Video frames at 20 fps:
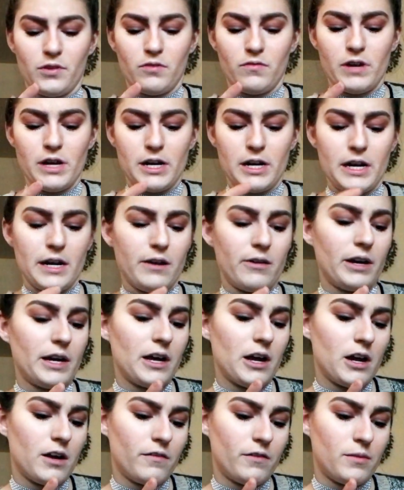Right now I
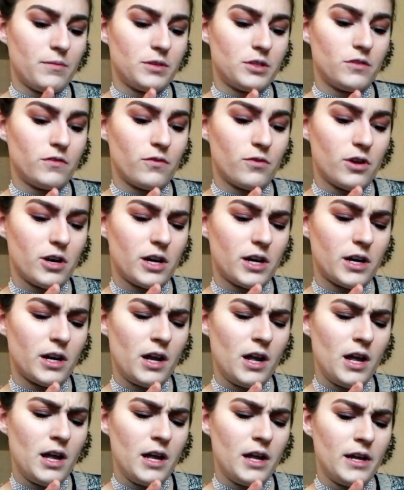got it from Sephora,
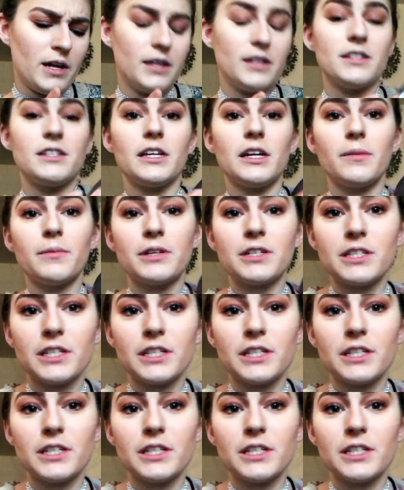Cinema